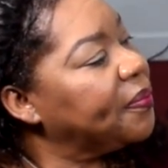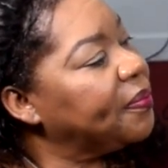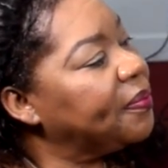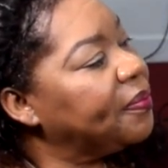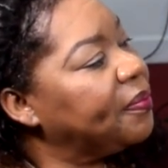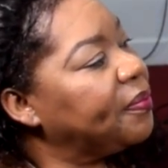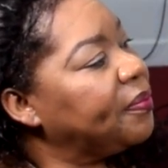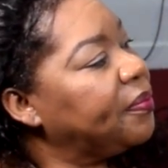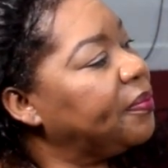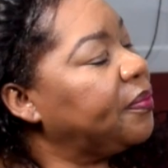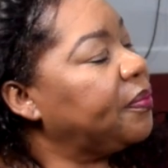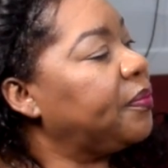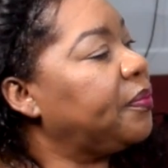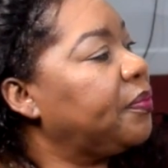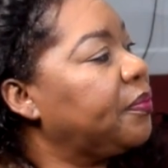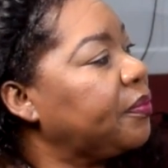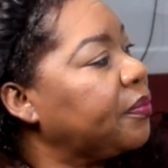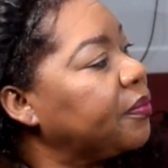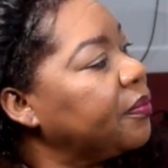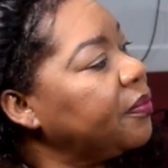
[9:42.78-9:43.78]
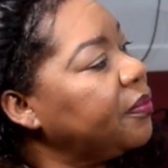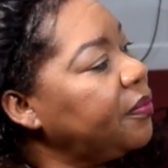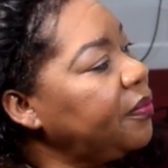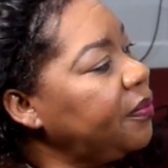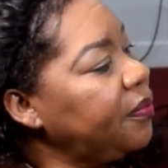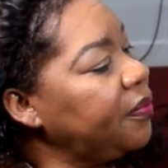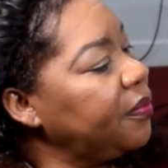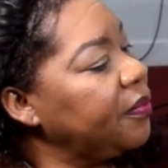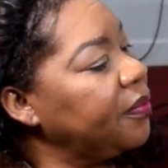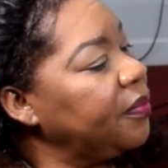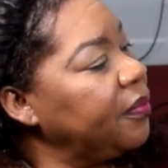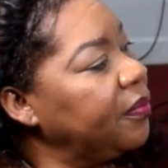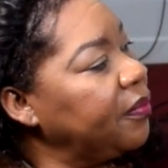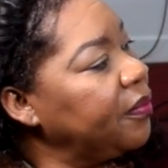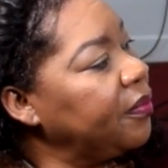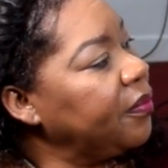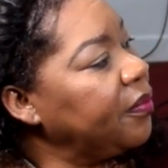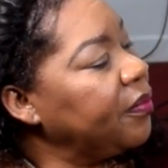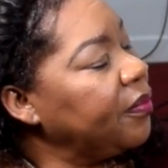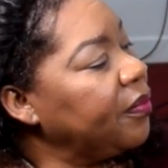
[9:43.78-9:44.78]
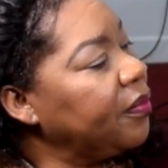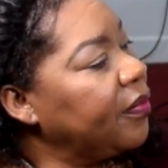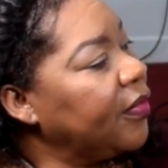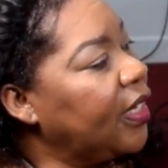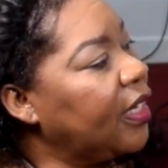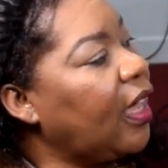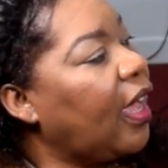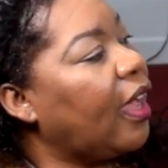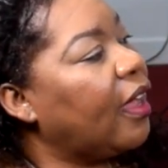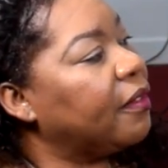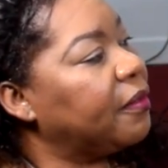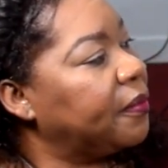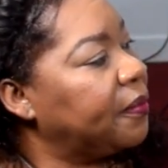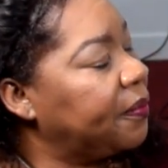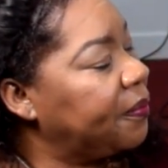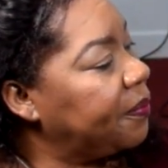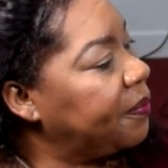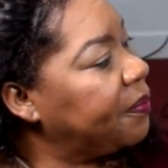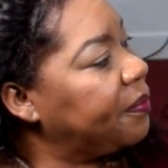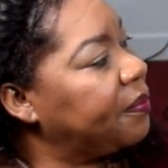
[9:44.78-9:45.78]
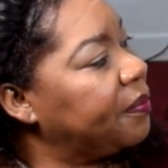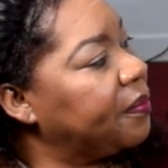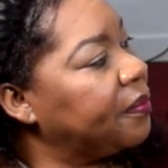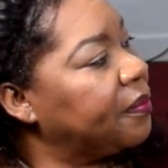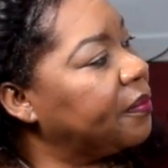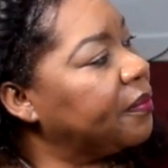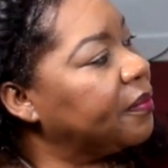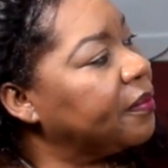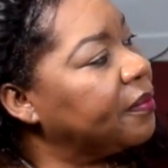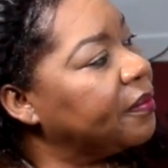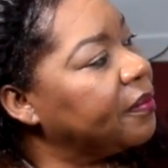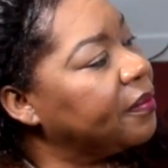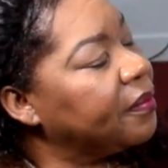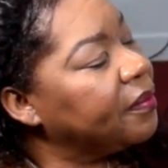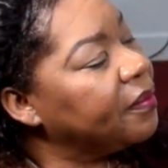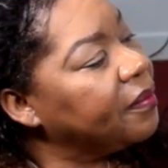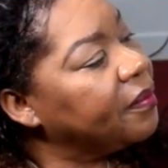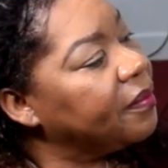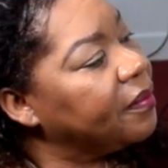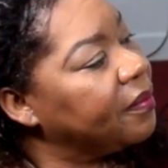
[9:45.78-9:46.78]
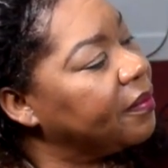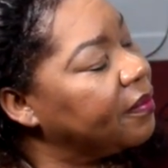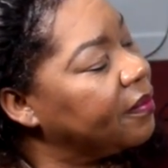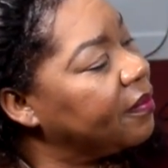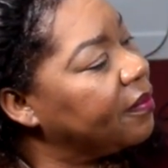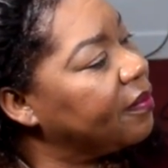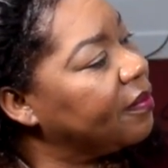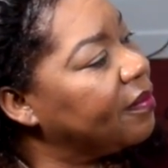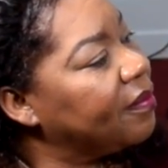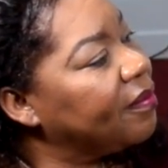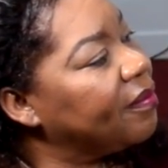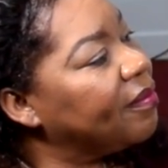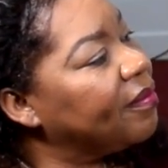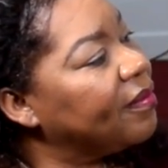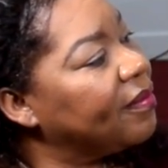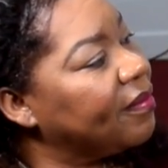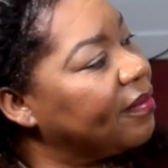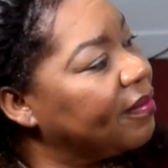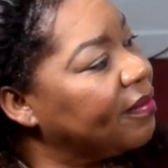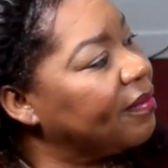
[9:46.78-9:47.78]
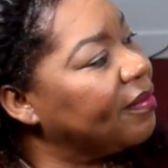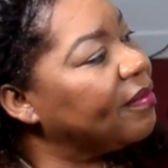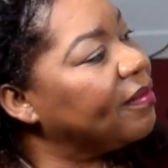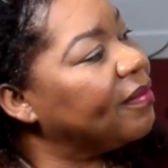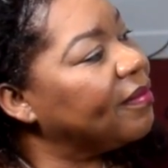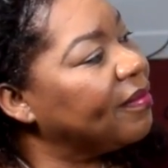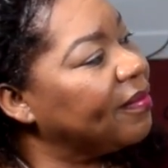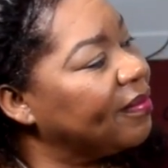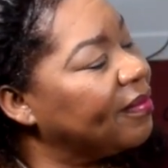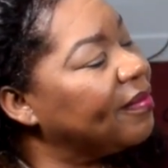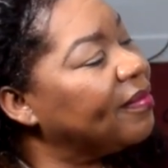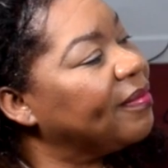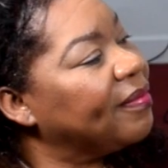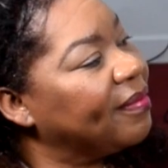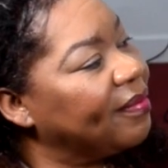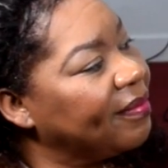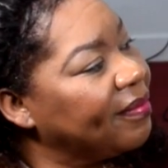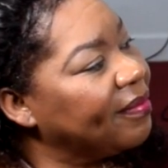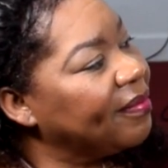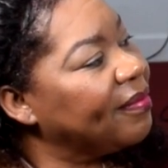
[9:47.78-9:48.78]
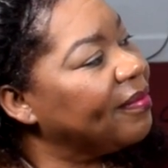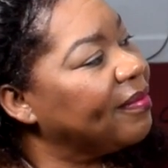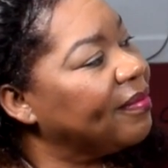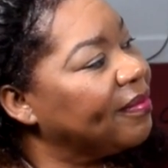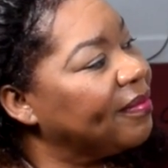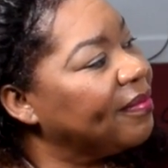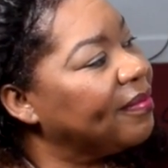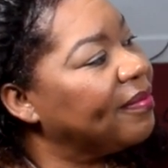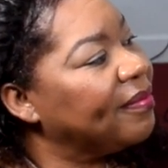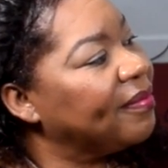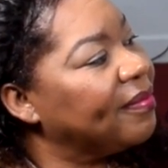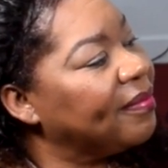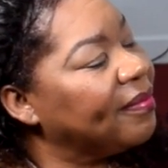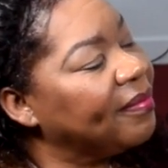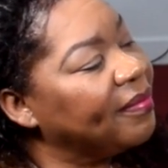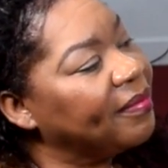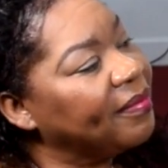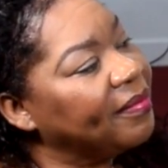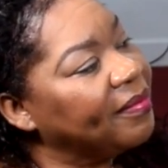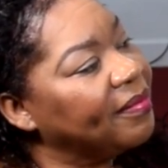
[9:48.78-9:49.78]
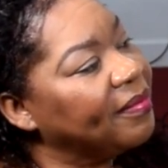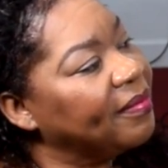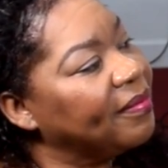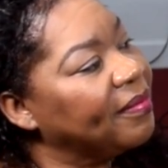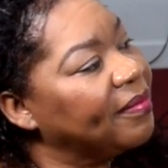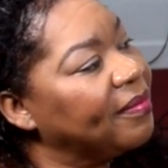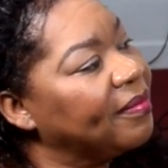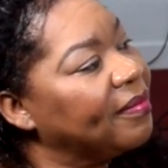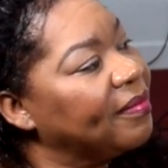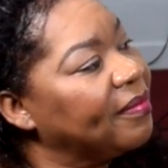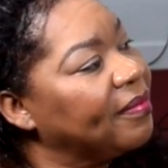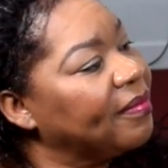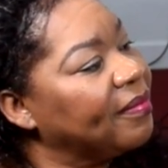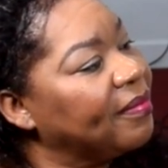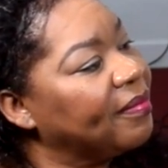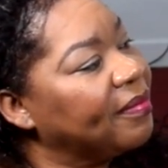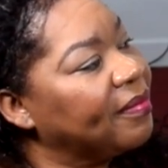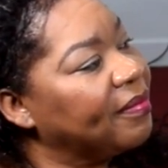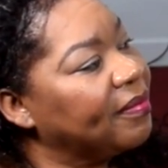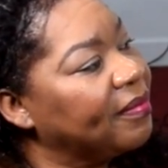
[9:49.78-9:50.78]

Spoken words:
The person shown says nothing.